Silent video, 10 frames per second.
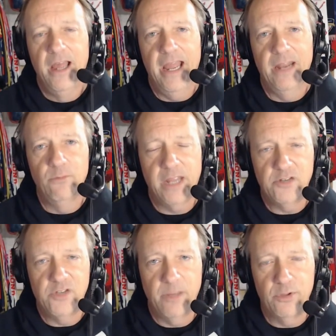And we'll
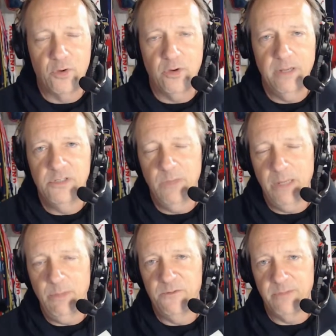catch up with Kareem
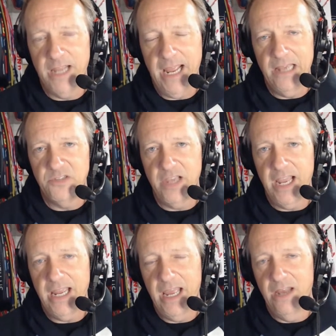Tamimi from
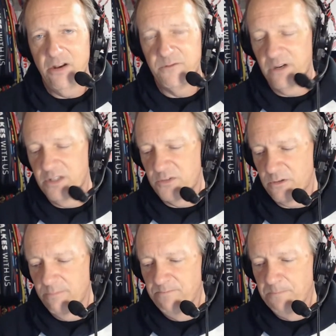KSA and our friends from